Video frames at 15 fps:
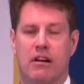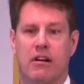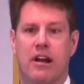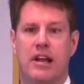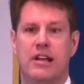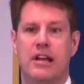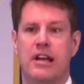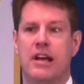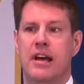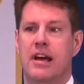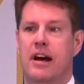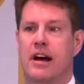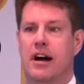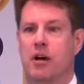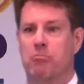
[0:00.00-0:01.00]
all right?
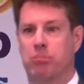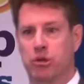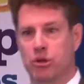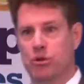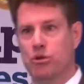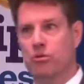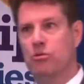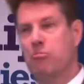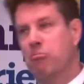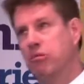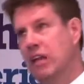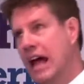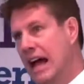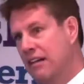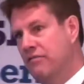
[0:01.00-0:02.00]
Blue,
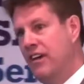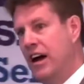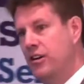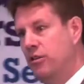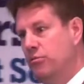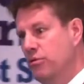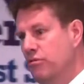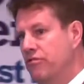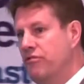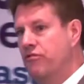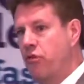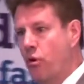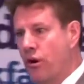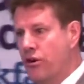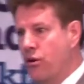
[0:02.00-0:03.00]
black vinyl roof,
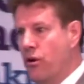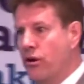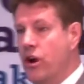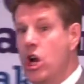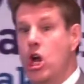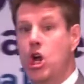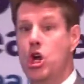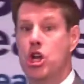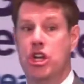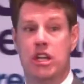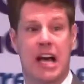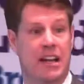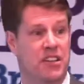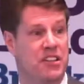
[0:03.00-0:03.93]
four-door, not a